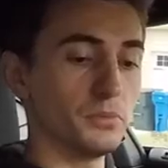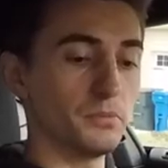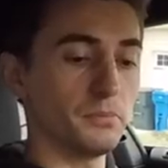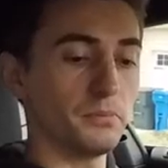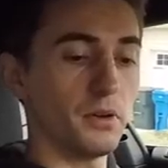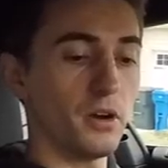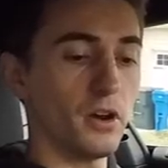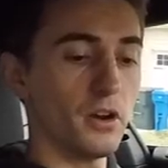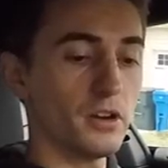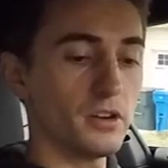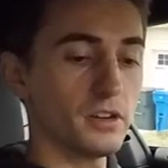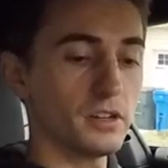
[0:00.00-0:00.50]

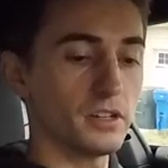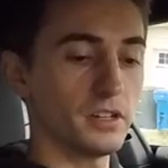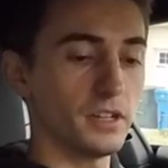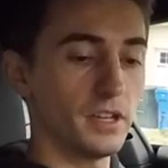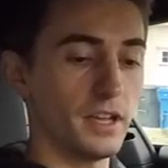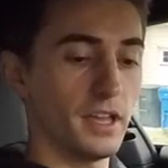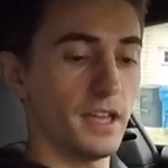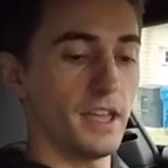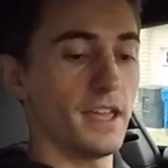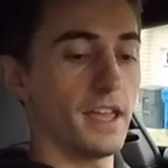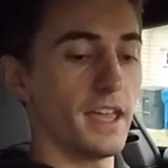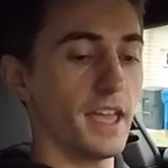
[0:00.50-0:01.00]
park
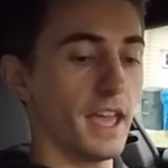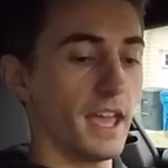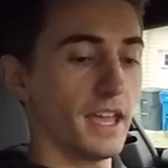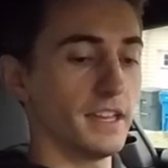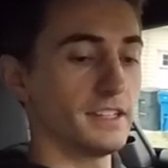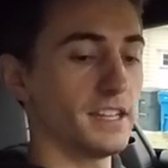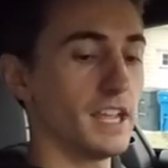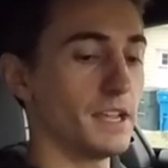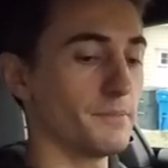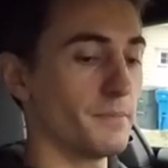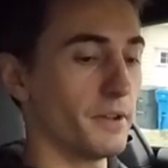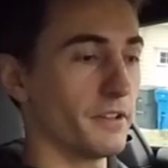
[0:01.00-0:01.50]
and
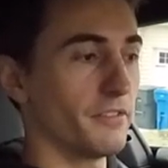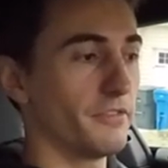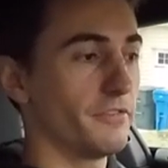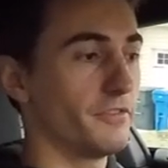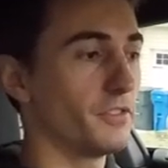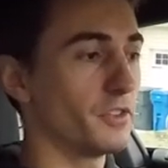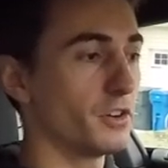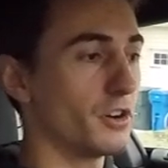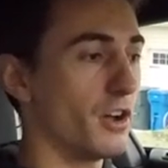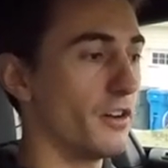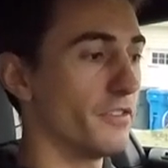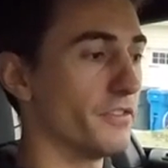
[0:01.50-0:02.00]
take my
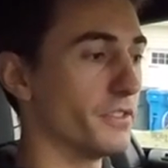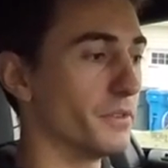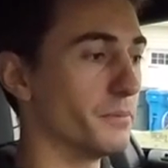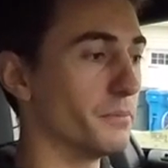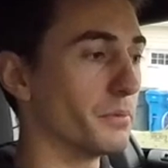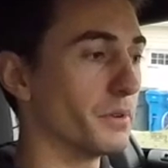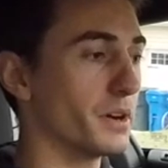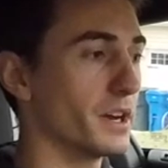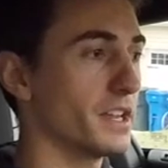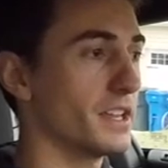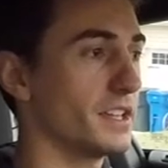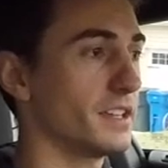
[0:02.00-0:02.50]
foot off the
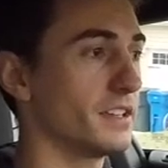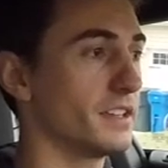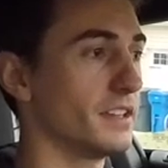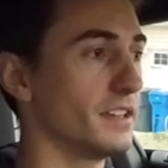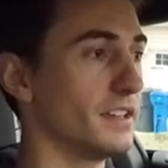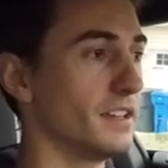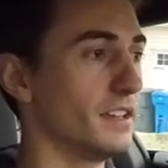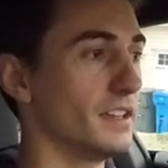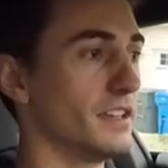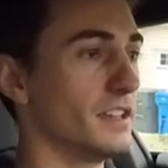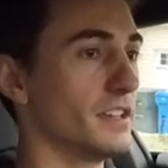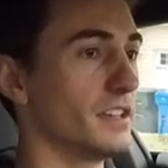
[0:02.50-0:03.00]
brake.
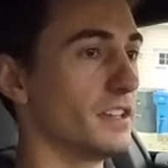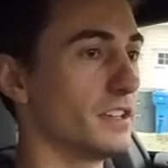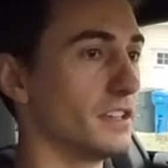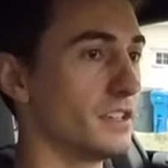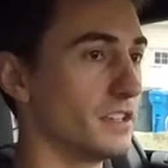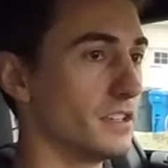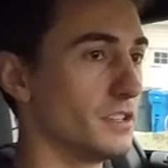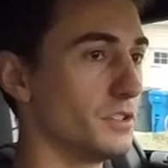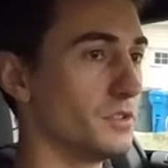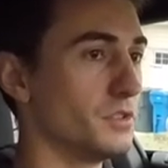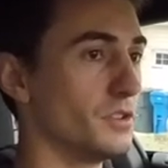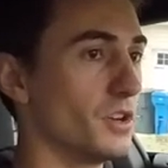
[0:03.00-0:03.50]

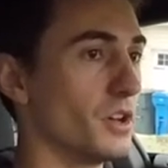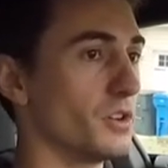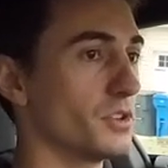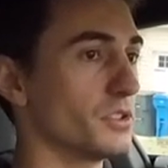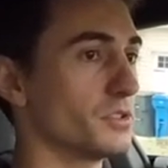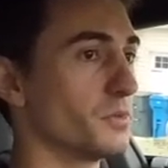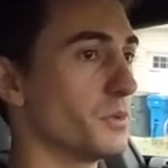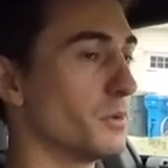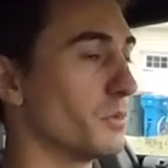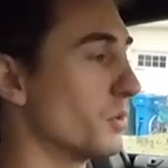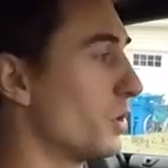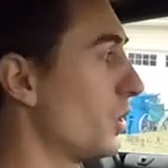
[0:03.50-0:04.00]
You notice
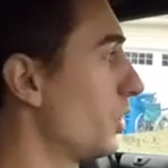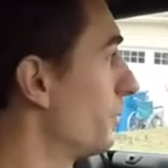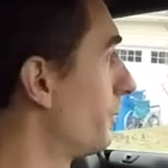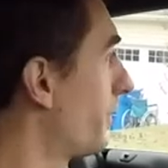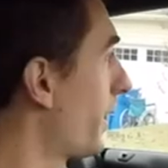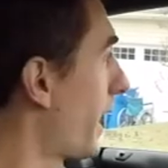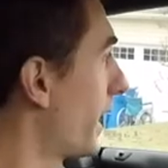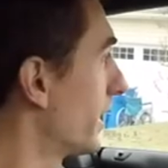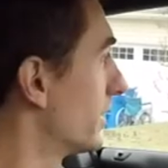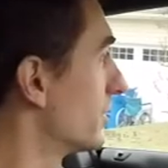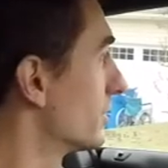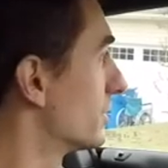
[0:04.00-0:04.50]
we rolled
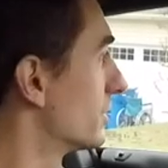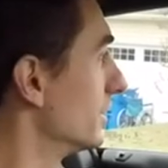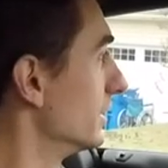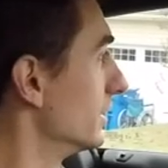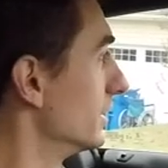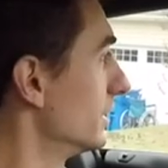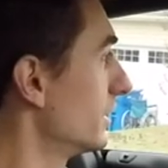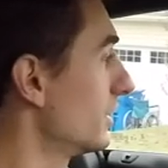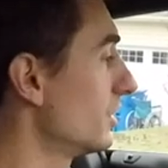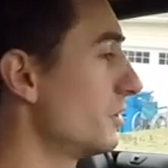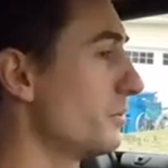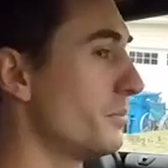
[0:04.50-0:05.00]
back just a
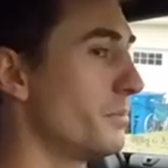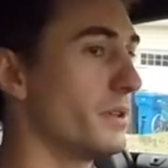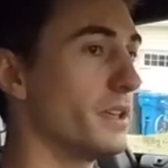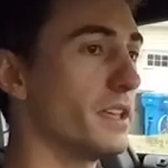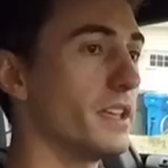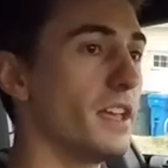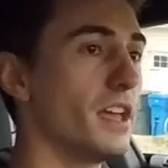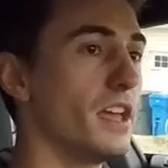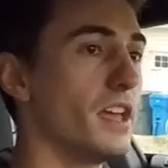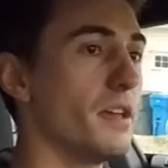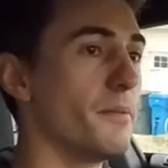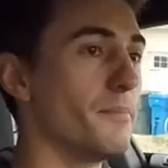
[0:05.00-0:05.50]
little
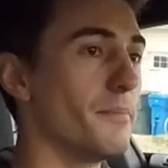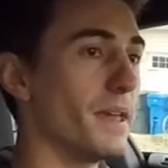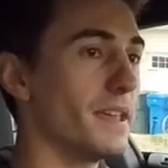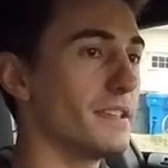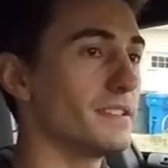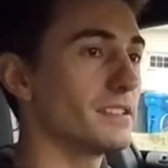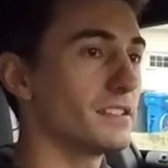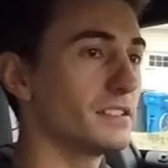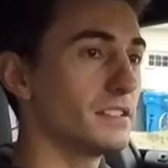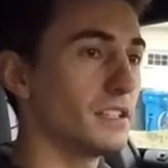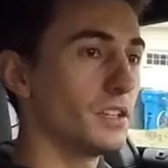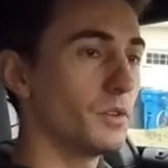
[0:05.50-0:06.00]
bit.
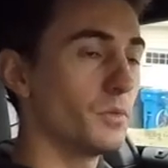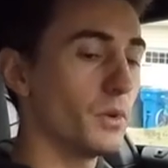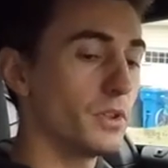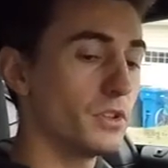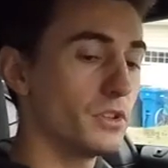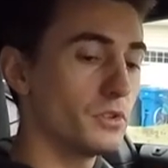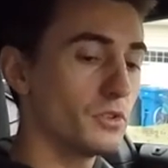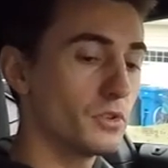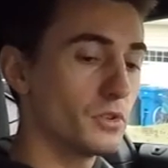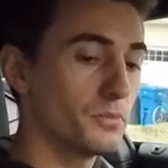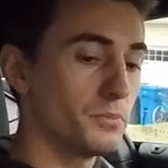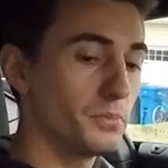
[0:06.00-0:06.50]
Basically, when
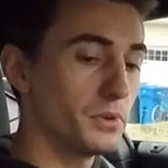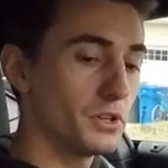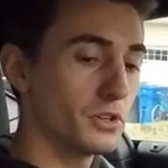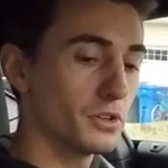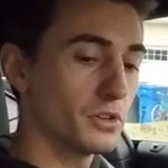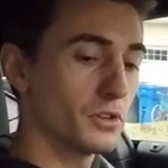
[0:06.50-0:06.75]
you put your